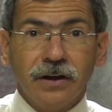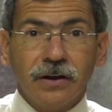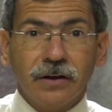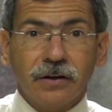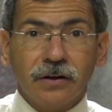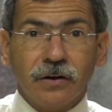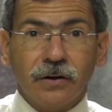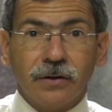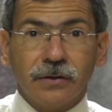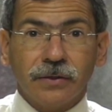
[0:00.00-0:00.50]

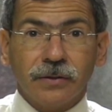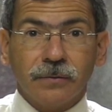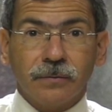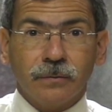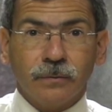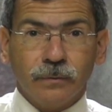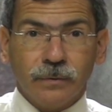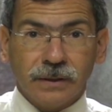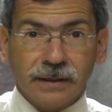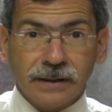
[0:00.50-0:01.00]
called the
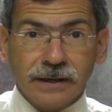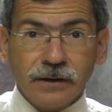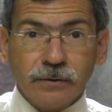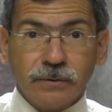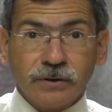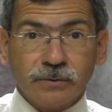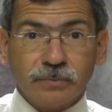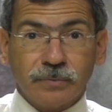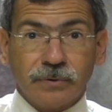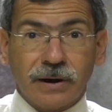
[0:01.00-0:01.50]

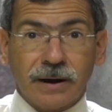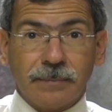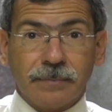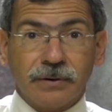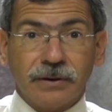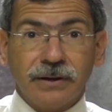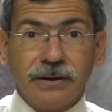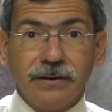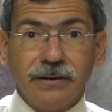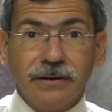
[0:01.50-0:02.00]
relinquished
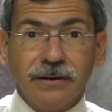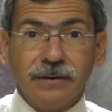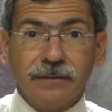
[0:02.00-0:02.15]
property,